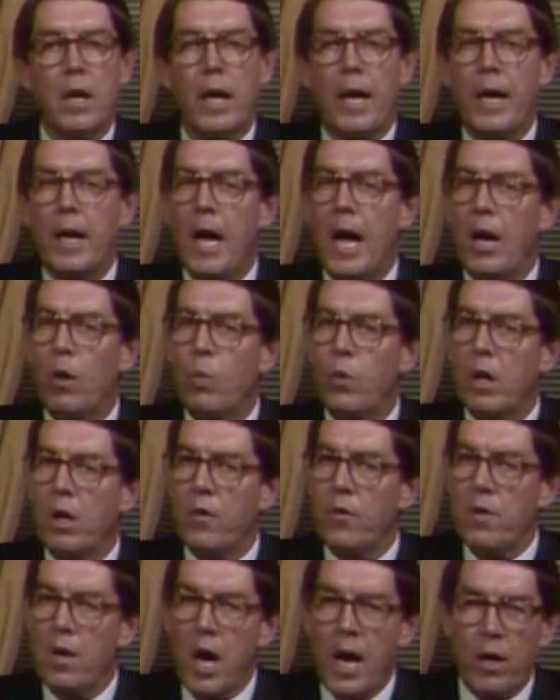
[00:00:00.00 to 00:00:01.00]
and I will
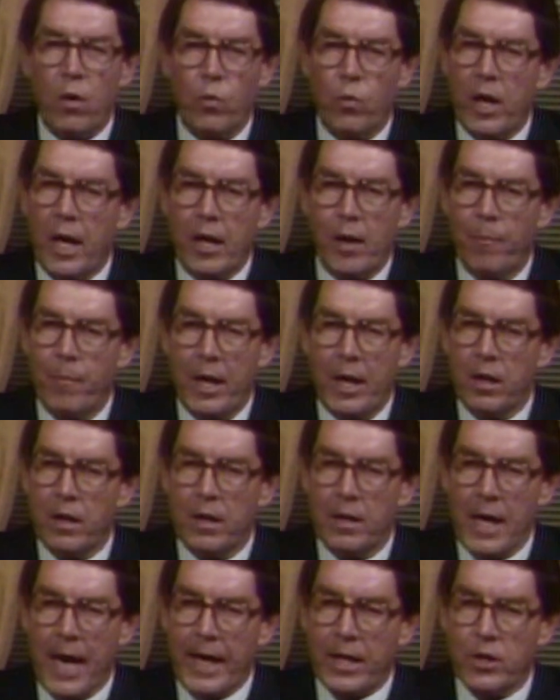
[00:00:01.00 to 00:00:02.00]
not recommend a
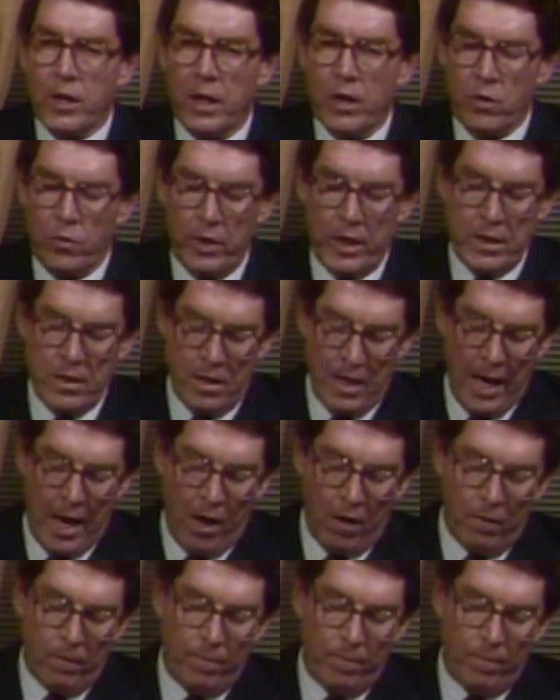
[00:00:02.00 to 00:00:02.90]
tax increase now.